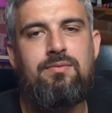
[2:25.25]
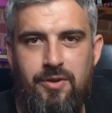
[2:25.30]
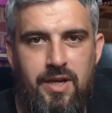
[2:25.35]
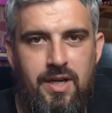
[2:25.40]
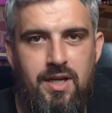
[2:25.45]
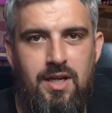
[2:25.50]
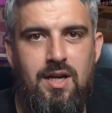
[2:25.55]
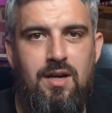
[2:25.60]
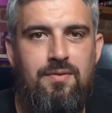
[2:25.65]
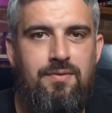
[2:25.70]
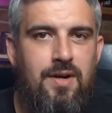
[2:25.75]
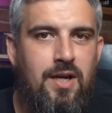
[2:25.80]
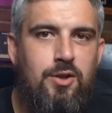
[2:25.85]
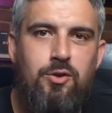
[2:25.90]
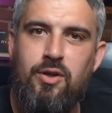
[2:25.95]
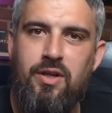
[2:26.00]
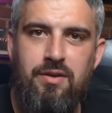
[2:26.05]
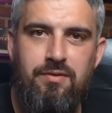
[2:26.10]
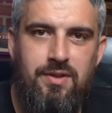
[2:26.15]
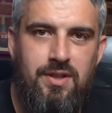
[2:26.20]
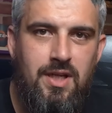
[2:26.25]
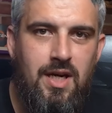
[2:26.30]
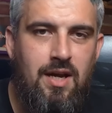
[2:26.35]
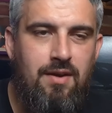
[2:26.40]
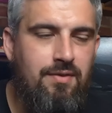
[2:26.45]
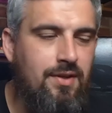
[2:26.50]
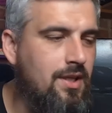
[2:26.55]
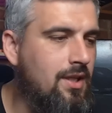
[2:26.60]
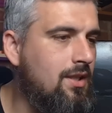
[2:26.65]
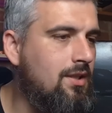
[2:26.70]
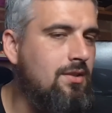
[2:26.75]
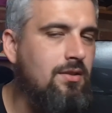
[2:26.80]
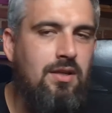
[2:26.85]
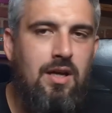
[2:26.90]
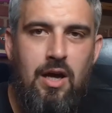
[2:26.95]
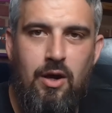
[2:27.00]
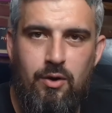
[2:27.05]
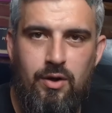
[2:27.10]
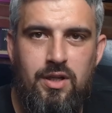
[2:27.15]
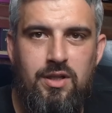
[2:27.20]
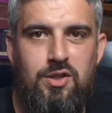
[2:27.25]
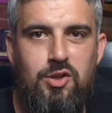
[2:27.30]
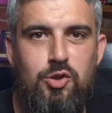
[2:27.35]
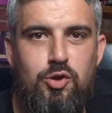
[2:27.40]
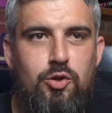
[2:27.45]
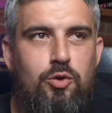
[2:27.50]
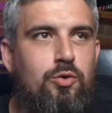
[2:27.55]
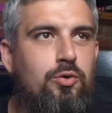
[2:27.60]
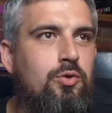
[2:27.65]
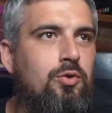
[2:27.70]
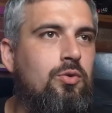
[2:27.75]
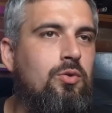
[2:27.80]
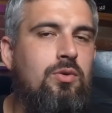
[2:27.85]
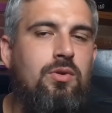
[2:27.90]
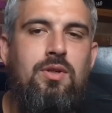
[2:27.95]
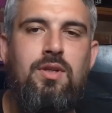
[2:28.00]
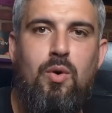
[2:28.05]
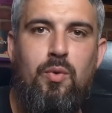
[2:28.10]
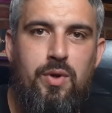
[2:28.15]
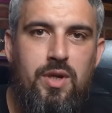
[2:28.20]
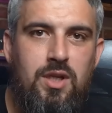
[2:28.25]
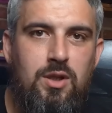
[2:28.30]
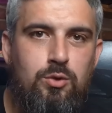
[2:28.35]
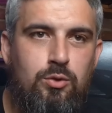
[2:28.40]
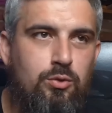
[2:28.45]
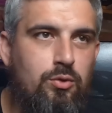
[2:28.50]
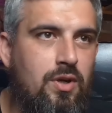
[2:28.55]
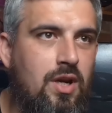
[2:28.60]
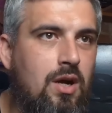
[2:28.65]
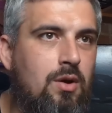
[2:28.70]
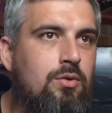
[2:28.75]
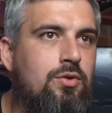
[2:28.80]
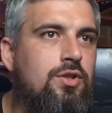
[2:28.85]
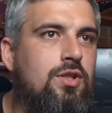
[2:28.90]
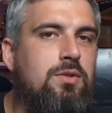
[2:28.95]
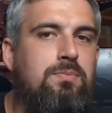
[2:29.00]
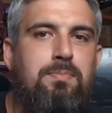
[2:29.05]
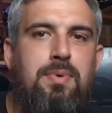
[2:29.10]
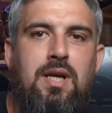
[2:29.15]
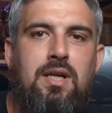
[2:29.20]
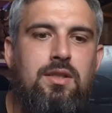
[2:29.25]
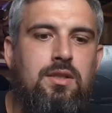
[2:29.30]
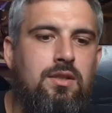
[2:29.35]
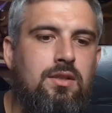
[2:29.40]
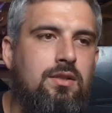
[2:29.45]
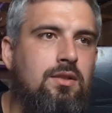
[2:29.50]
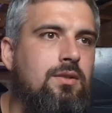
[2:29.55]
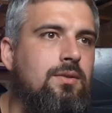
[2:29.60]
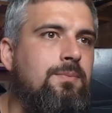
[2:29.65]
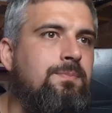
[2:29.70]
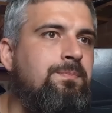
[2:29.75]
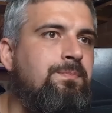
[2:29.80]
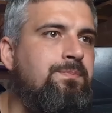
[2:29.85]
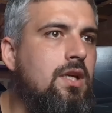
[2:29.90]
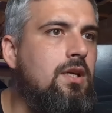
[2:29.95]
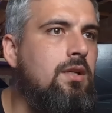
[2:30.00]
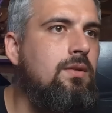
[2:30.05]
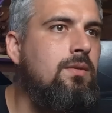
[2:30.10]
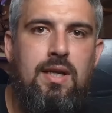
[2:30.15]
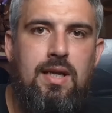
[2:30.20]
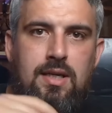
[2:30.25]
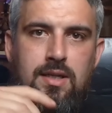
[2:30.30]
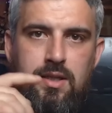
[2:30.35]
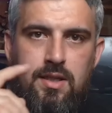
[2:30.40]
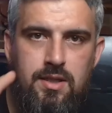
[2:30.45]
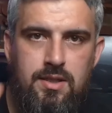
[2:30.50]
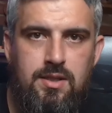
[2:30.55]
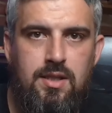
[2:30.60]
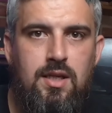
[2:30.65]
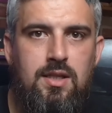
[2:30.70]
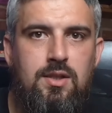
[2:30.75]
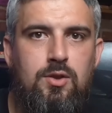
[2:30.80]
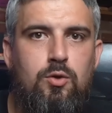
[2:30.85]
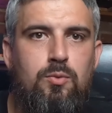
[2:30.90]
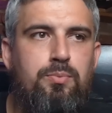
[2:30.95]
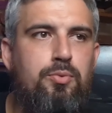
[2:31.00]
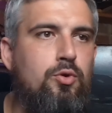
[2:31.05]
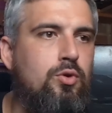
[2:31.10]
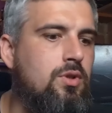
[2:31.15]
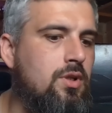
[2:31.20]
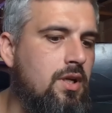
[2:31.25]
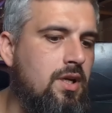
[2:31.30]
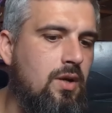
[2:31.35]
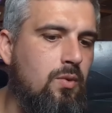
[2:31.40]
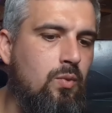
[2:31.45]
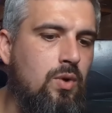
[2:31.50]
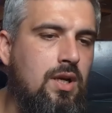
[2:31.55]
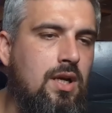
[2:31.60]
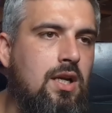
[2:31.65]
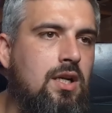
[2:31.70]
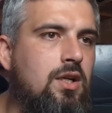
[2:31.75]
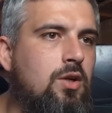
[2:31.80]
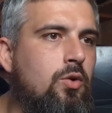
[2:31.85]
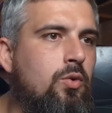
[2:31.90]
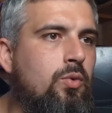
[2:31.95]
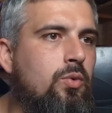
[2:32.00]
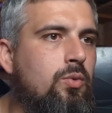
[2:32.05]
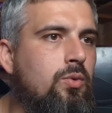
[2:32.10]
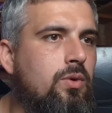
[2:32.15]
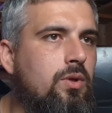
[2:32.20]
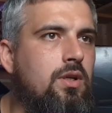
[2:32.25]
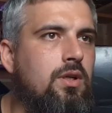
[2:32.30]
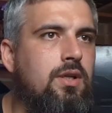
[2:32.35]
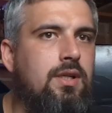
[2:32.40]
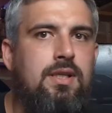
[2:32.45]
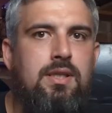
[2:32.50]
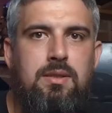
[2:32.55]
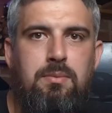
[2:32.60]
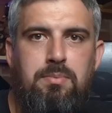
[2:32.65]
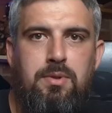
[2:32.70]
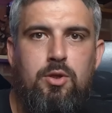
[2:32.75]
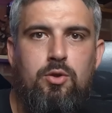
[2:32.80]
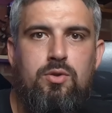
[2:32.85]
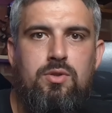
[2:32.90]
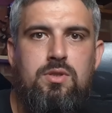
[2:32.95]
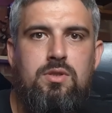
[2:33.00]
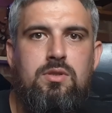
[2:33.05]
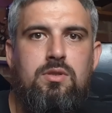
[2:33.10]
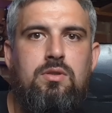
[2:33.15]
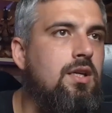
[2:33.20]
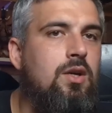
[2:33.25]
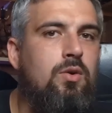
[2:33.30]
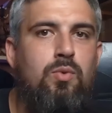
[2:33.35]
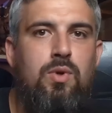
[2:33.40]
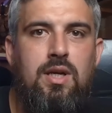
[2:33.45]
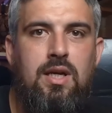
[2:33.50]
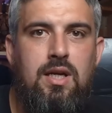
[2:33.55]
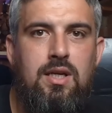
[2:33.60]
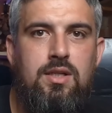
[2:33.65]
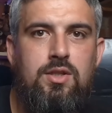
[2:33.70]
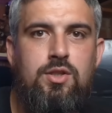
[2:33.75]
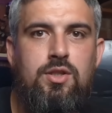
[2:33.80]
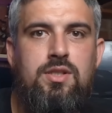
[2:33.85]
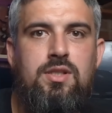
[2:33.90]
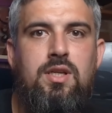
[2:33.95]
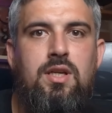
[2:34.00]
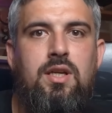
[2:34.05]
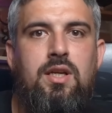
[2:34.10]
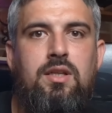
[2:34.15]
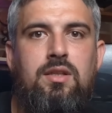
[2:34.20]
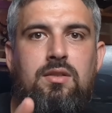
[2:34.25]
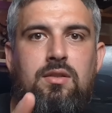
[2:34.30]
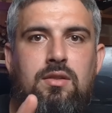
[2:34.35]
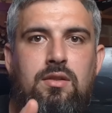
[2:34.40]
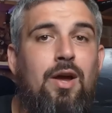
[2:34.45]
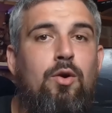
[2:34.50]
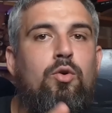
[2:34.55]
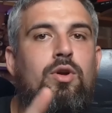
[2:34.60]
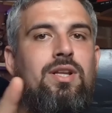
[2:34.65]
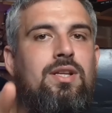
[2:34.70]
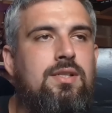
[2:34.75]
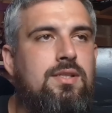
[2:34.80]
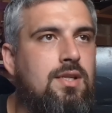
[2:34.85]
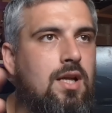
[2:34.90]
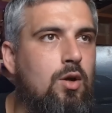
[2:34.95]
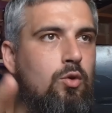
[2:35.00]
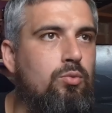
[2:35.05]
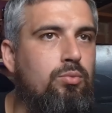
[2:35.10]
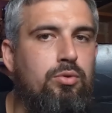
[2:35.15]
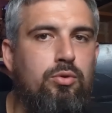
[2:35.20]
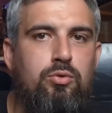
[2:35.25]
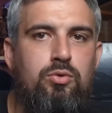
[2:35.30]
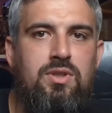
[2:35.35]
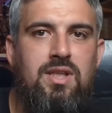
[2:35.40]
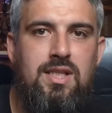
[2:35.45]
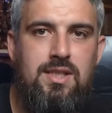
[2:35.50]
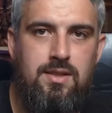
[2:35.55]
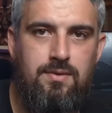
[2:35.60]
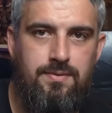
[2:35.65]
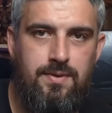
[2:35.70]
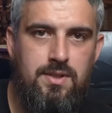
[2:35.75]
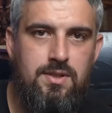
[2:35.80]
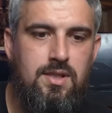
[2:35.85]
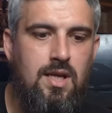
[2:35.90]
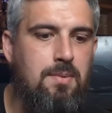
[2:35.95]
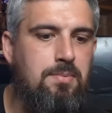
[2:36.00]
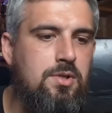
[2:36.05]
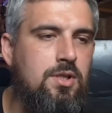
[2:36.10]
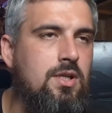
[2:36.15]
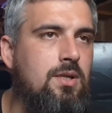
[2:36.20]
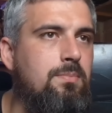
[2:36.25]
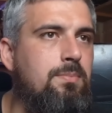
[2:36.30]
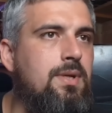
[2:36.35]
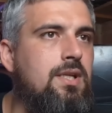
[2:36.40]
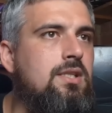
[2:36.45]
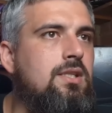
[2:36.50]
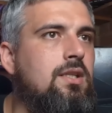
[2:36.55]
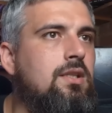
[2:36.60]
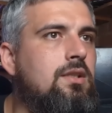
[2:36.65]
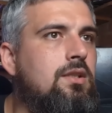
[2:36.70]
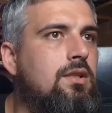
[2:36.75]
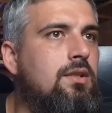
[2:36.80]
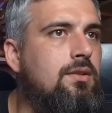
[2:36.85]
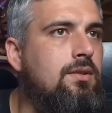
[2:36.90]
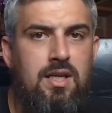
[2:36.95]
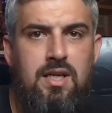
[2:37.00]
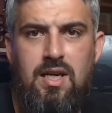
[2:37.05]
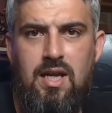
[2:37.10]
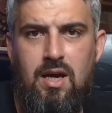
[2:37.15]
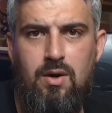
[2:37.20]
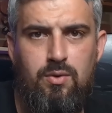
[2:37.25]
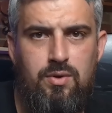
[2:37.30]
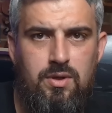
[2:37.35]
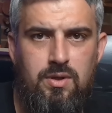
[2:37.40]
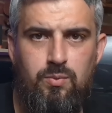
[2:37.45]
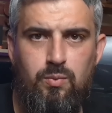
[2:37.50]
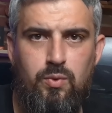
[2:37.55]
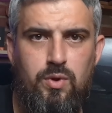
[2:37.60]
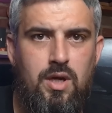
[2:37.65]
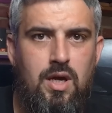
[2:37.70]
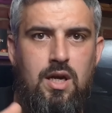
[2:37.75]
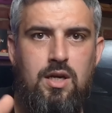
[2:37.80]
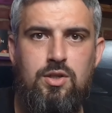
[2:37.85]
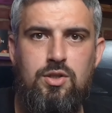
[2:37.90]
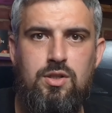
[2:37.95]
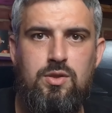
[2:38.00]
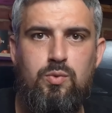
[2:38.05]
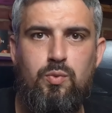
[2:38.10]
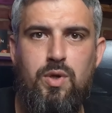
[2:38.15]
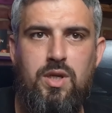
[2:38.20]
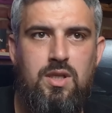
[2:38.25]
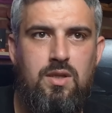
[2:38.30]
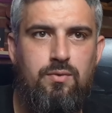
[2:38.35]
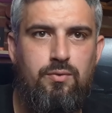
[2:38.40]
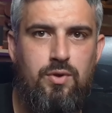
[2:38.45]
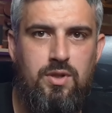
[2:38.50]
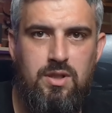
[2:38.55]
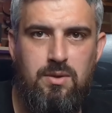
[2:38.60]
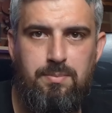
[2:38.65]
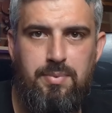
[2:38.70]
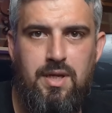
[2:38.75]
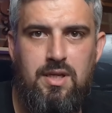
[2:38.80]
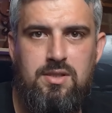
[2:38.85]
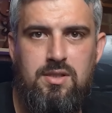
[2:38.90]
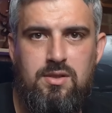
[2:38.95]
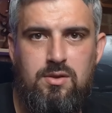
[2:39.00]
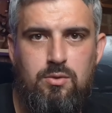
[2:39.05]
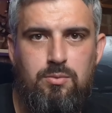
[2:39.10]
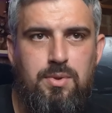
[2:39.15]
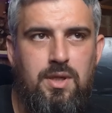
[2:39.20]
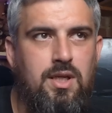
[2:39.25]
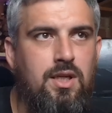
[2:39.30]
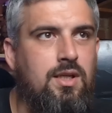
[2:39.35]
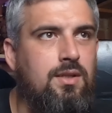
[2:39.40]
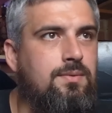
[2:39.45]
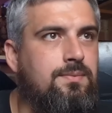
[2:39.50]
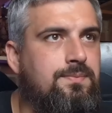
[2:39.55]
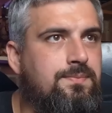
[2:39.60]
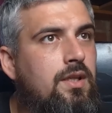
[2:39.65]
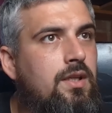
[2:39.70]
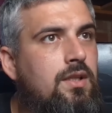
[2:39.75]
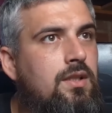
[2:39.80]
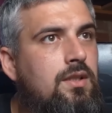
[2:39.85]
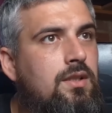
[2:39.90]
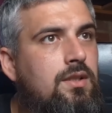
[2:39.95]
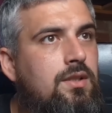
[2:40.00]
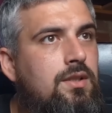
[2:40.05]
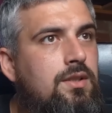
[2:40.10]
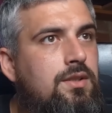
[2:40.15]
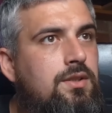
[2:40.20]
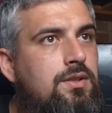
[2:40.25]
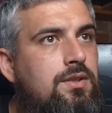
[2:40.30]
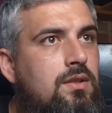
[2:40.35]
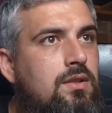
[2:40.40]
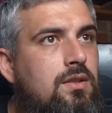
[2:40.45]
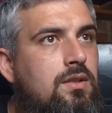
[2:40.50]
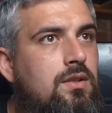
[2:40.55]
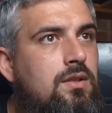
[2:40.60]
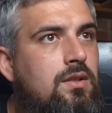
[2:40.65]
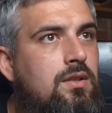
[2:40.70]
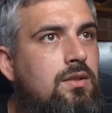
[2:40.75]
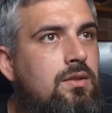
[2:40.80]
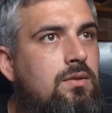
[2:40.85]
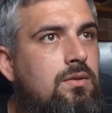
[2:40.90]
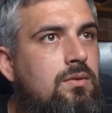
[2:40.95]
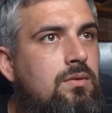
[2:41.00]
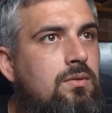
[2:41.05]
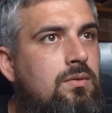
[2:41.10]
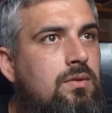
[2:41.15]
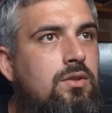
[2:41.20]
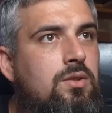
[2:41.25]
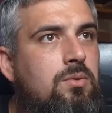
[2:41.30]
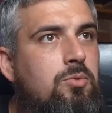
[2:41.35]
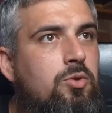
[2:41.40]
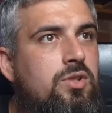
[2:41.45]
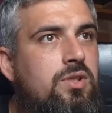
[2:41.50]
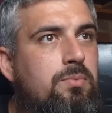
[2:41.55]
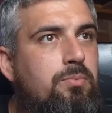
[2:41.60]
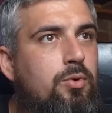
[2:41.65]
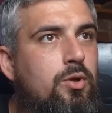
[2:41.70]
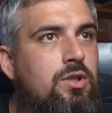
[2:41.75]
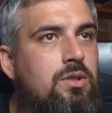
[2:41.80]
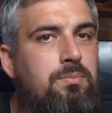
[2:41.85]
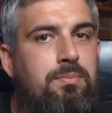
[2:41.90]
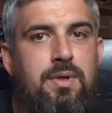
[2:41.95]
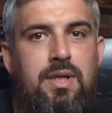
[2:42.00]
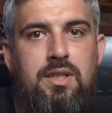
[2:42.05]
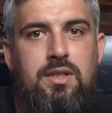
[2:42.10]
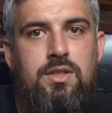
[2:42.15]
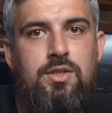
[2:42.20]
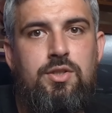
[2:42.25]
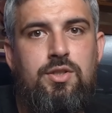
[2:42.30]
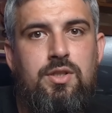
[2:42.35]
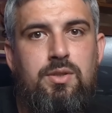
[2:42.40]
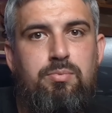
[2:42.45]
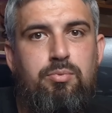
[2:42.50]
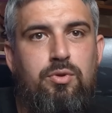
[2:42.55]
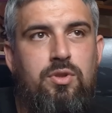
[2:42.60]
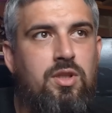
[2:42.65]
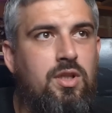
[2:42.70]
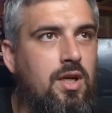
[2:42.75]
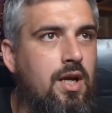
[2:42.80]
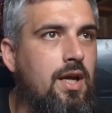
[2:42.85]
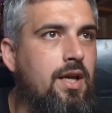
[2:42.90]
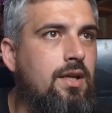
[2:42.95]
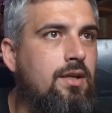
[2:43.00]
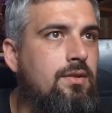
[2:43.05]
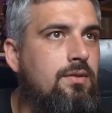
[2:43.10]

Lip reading: Fair enough, I don't have a drive in it. I already showed you. What we need to do now, just plug the stick. We're gonna restart the computer and we're gonna go in the BIOS. Here we're gonna just select try or install Ubuntu. That's the first option, and press enter. And now we are just waiting for the process to begin. English, no. So the most important part is just put try.